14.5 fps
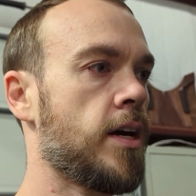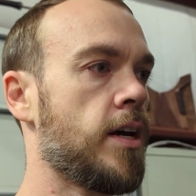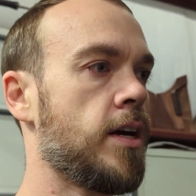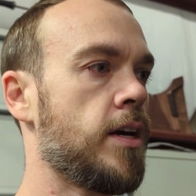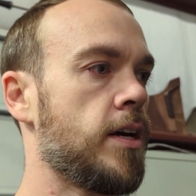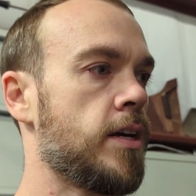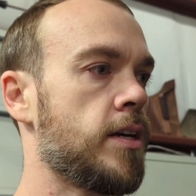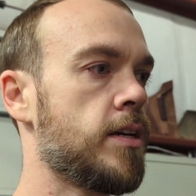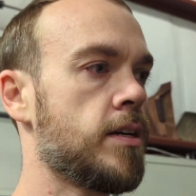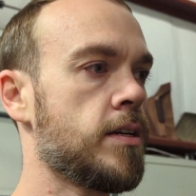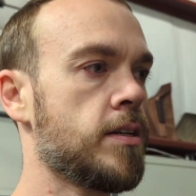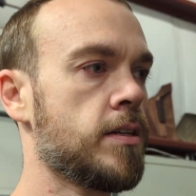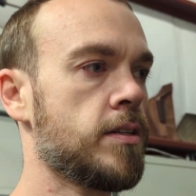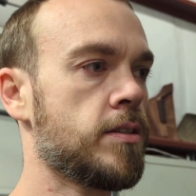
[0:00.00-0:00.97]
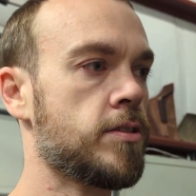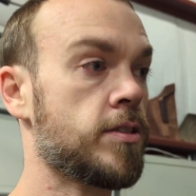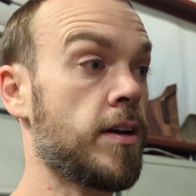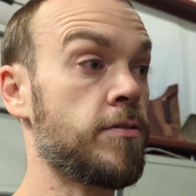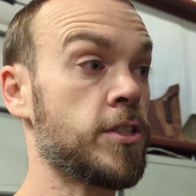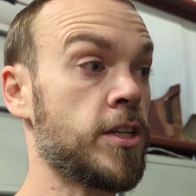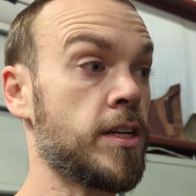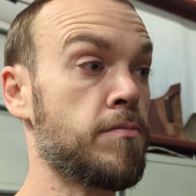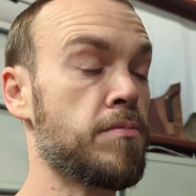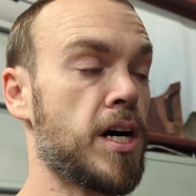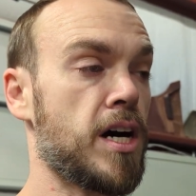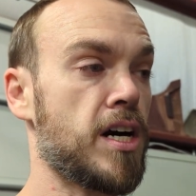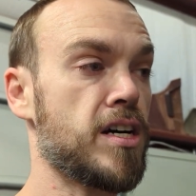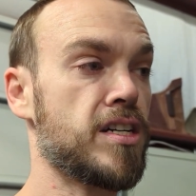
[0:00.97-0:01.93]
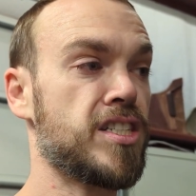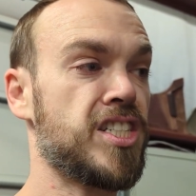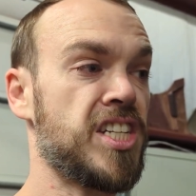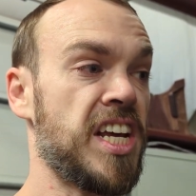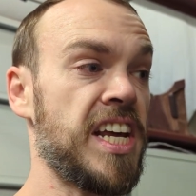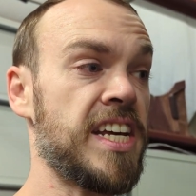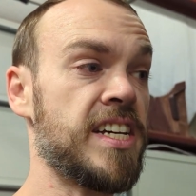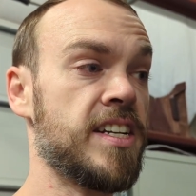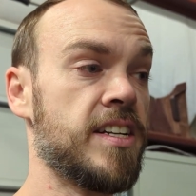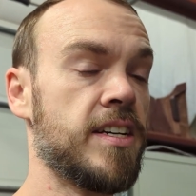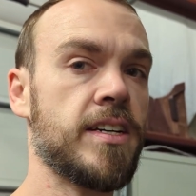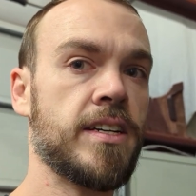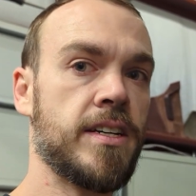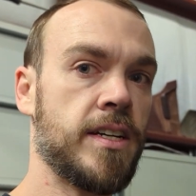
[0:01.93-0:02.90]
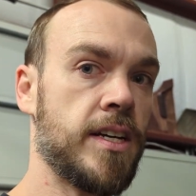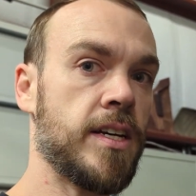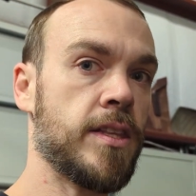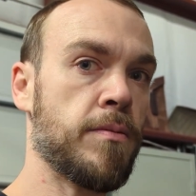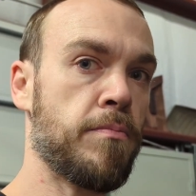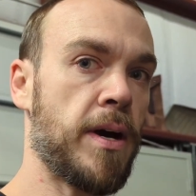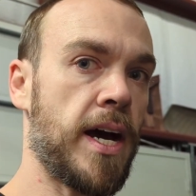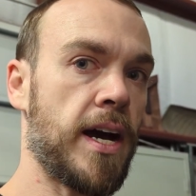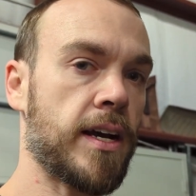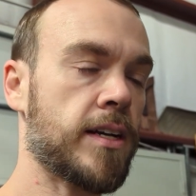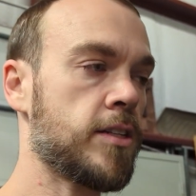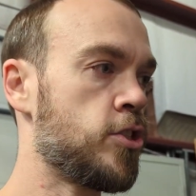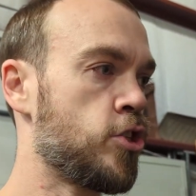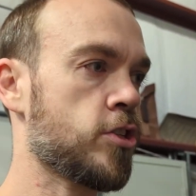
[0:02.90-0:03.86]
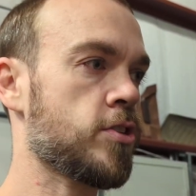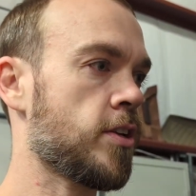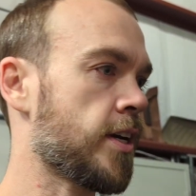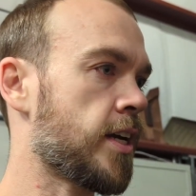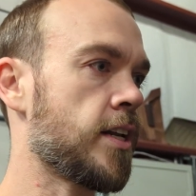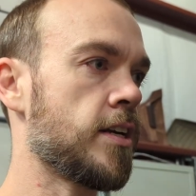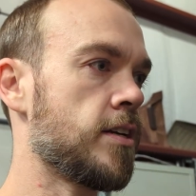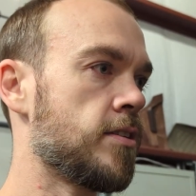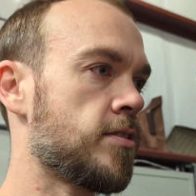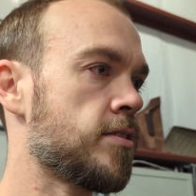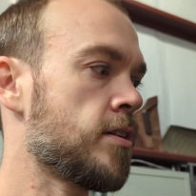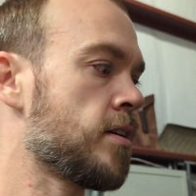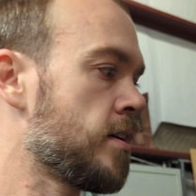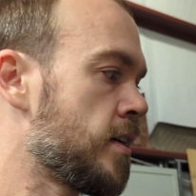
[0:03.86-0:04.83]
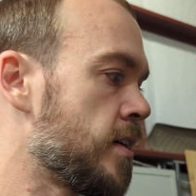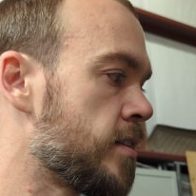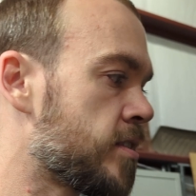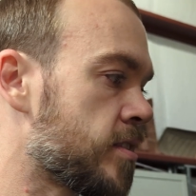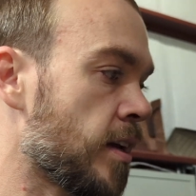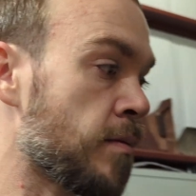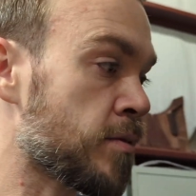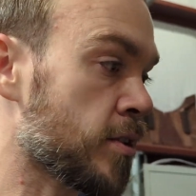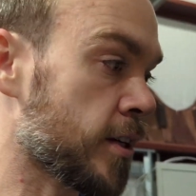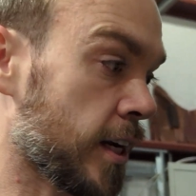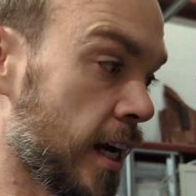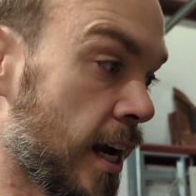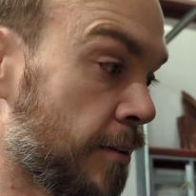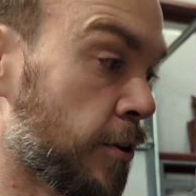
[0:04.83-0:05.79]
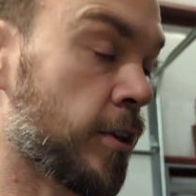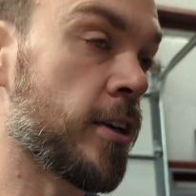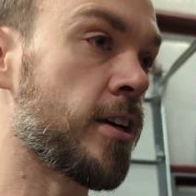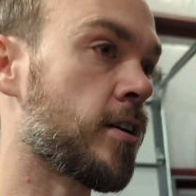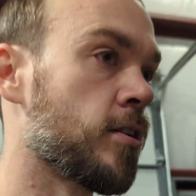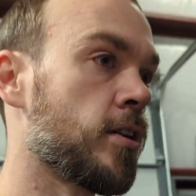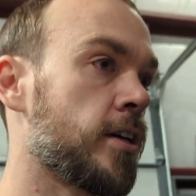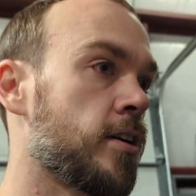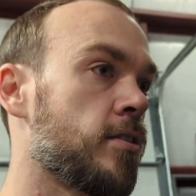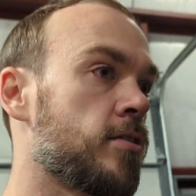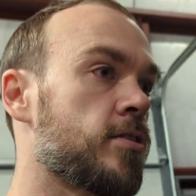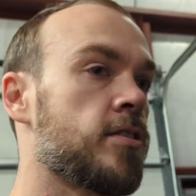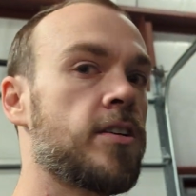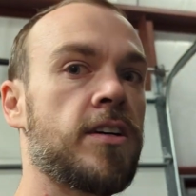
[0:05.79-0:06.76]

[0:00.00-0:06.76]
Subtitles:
a 17 by 10 in the back, just like it is. It seems like everything clears.